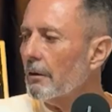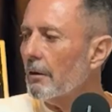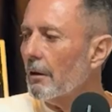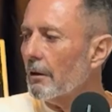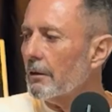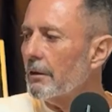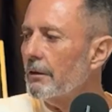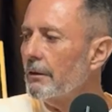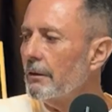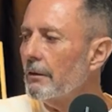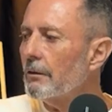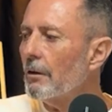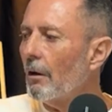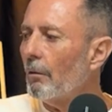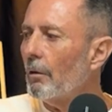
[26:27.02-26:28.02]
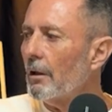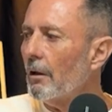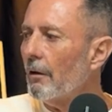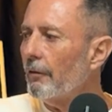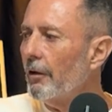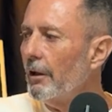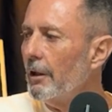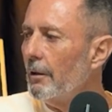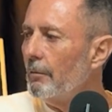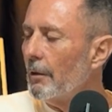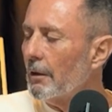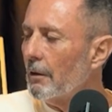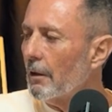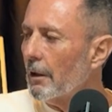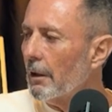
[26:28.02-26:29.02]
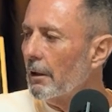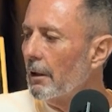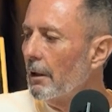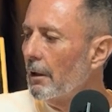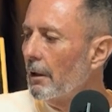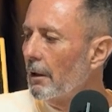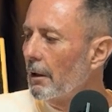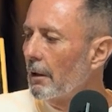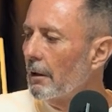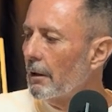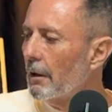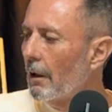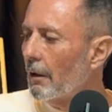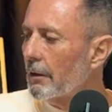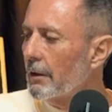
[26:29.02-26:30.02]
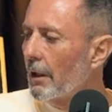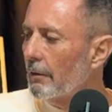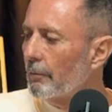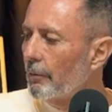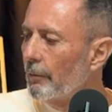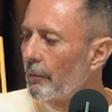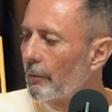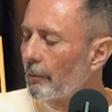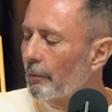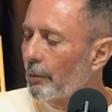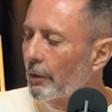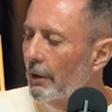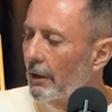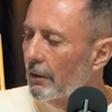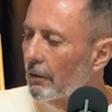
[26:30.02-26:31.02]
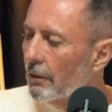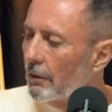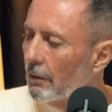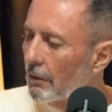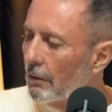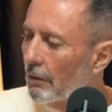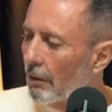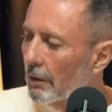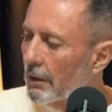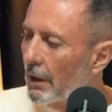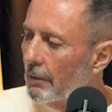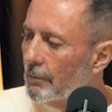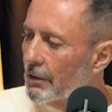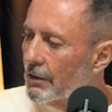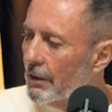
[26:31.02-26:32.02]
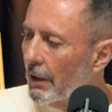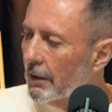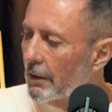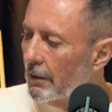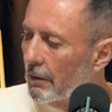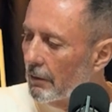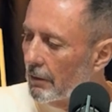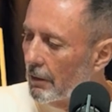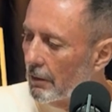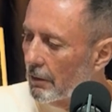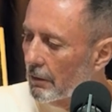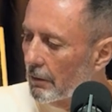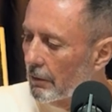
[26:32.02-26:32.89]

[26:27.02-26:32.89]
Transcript: I got one off him, and I done pretty good, and I came second in the